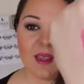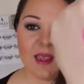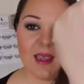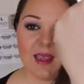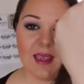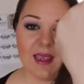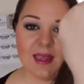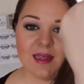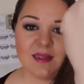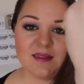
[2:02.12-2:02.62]

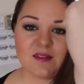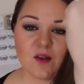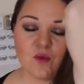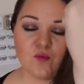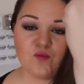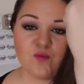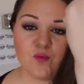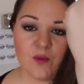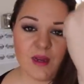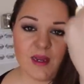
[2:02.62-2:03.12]
it is
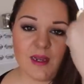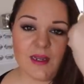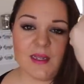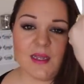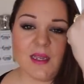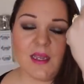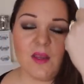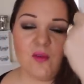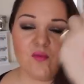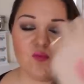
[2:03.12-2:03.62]

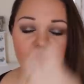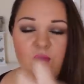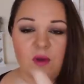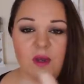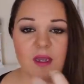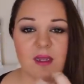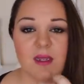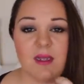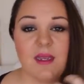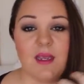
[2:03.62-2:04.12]
really,
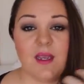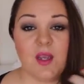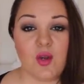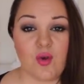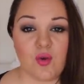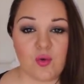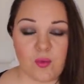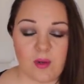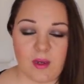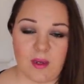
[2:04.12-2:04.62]
really
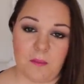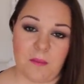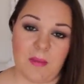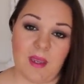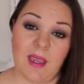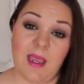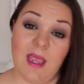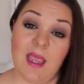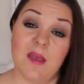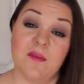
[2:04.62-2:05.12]

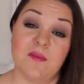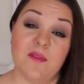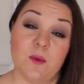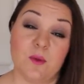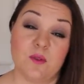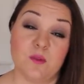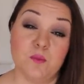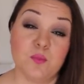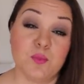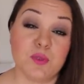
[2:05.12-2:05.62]
creamy. It
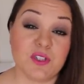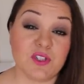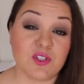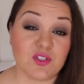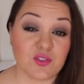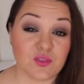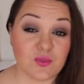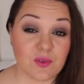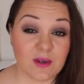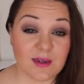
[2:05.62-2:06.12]
feels
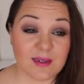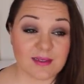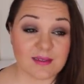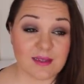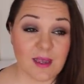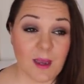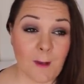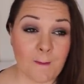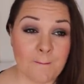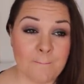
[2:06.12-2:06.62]

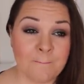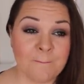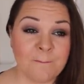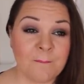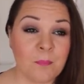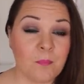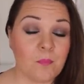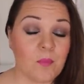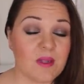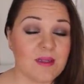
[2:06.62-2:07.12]
moisturising.
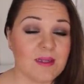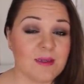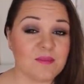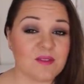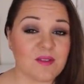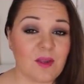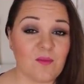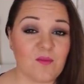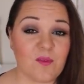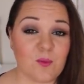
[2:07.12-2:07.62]
My
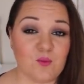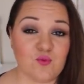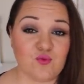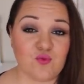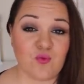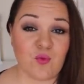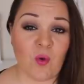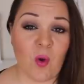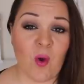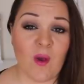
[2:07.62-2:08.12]
lips don't feel
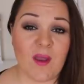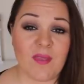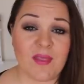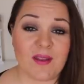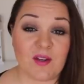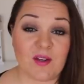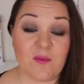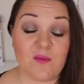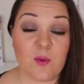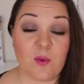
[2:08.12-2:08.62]
dry.
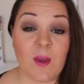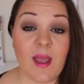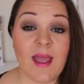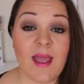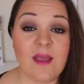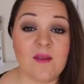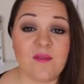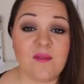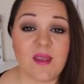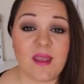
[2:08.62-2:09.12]
They don't feel
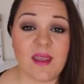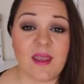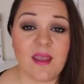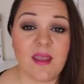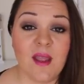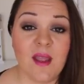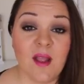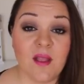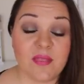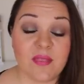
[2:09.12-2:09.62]

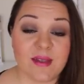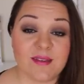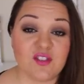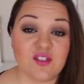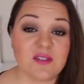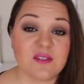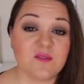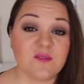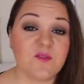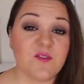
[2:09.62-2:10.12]
heavy. They
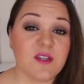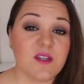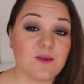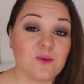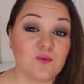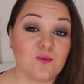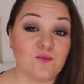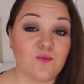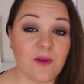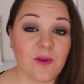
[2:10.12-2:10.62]
just
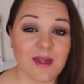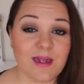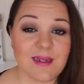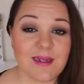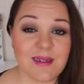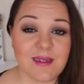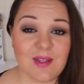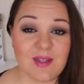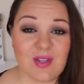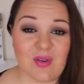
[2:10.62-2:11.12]
feel
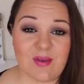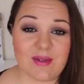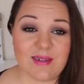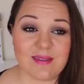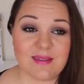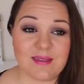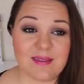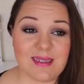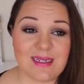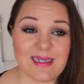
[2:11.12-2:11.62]
really
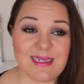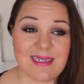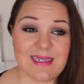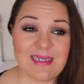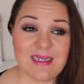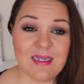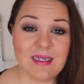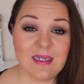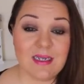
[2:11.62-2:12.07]
nicely